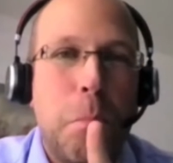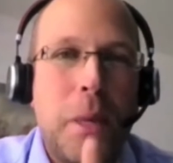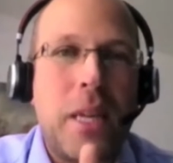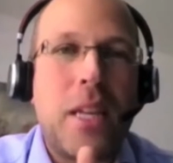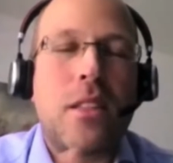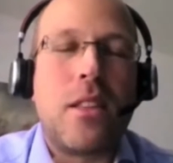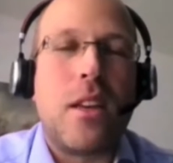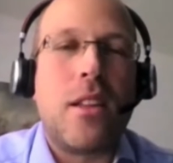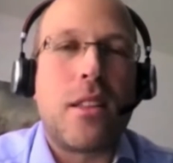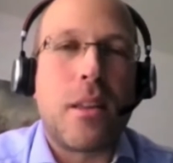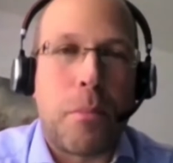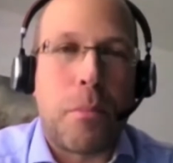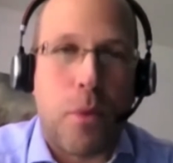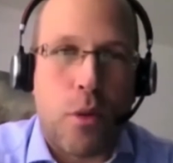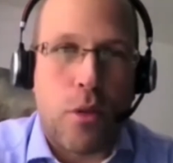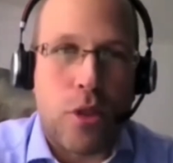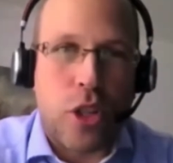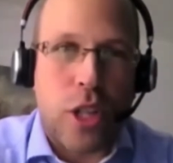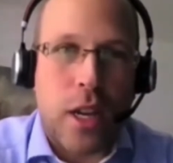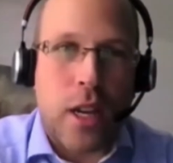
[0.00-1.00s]
big data
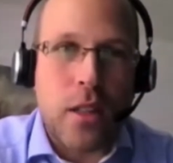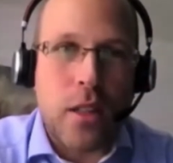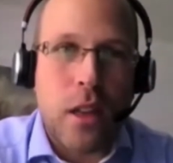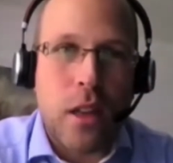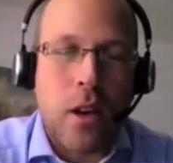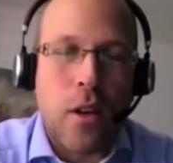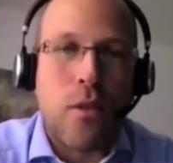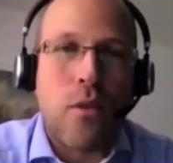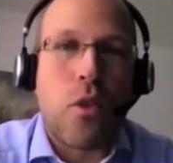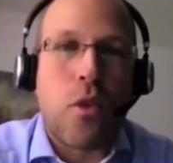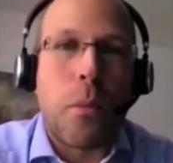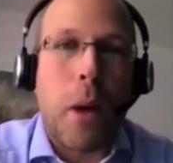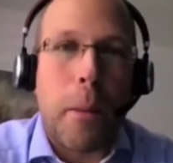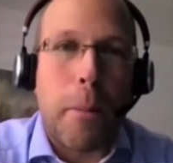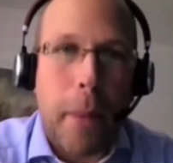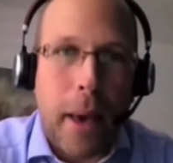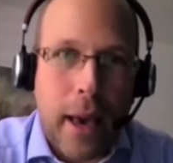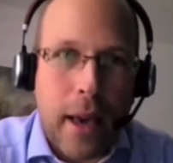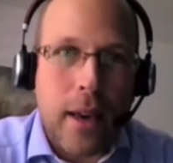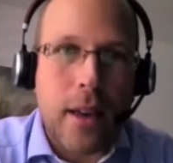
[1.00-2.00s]
project for my
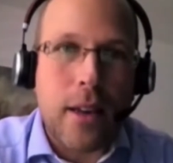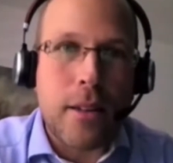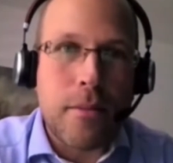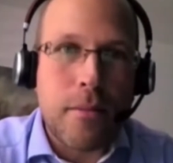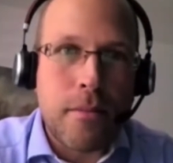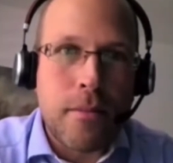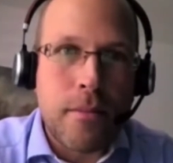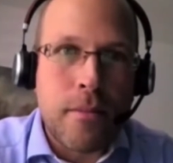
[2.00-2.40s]
bank.